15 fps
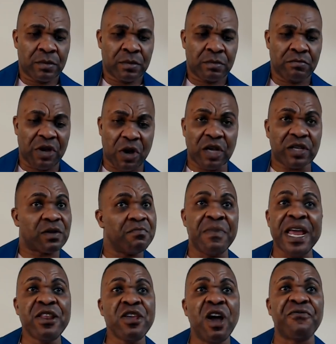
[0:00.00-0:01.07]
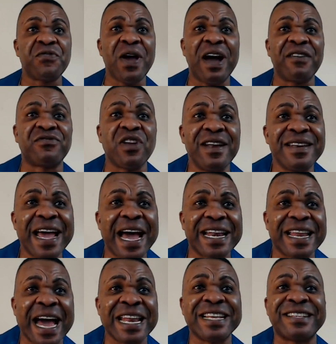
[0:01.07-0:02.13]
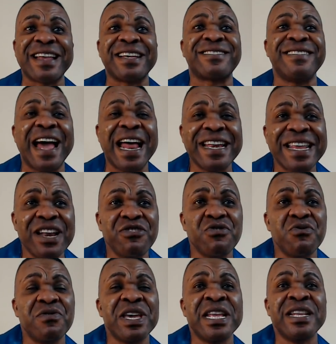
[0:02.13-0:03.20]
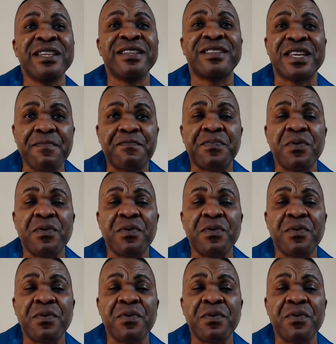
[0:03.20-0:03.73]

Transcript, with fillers: Because many of you have done that and it has landed you in deep